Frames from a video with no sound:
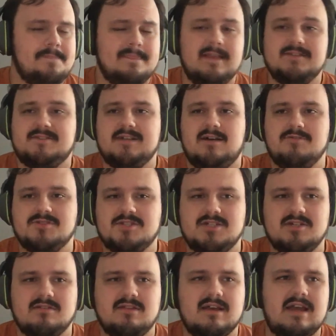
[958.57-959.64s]
That sounds
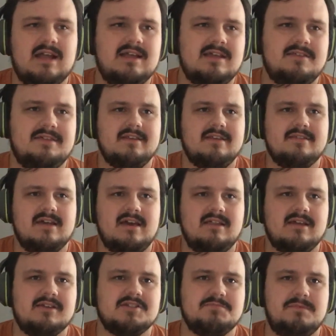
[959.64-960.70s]
good. Like, I didn't that
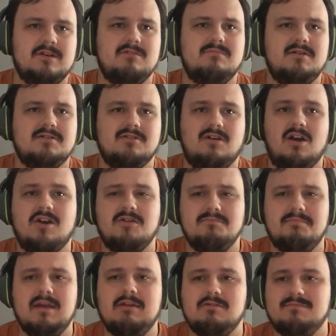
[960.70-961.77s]
like experimental
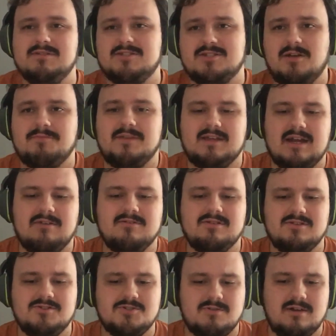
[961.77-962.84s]
R&B would be something I would
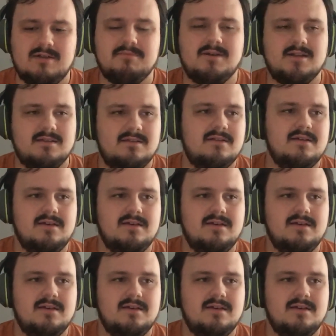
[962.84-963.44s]
enjoy, but